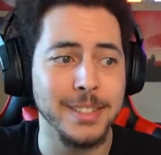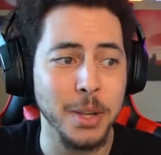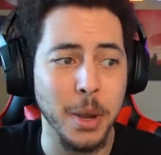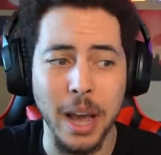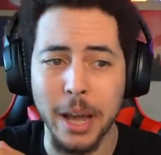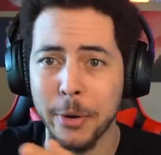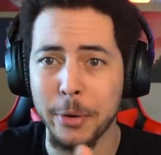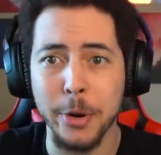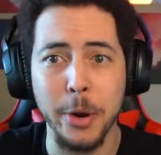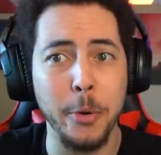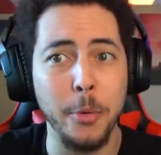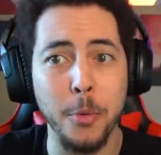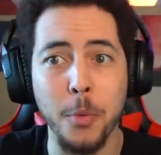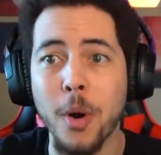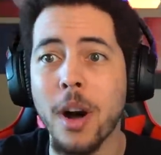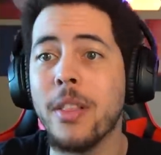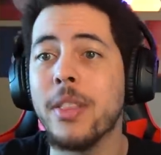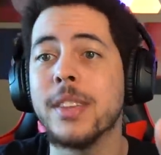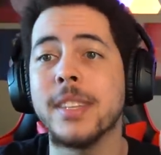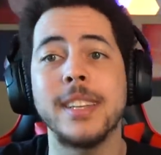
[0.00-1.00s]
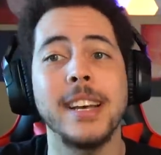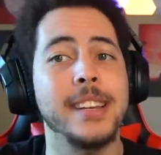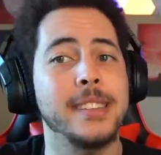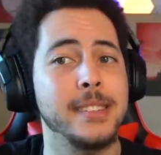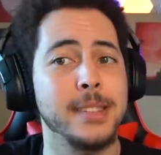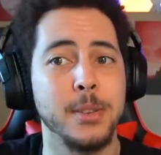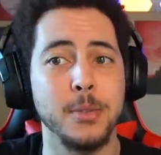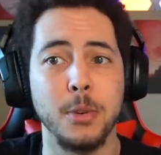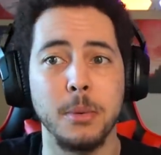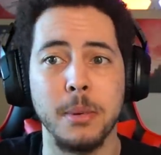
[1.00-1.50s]
So I don't know what this has
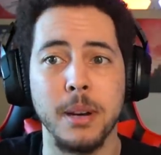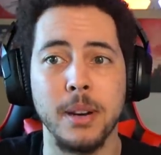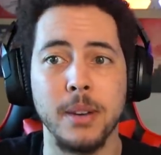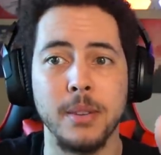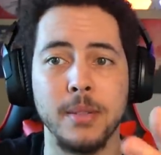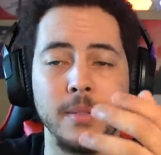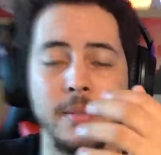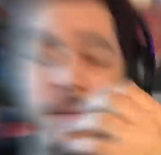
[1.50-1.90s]
to do about.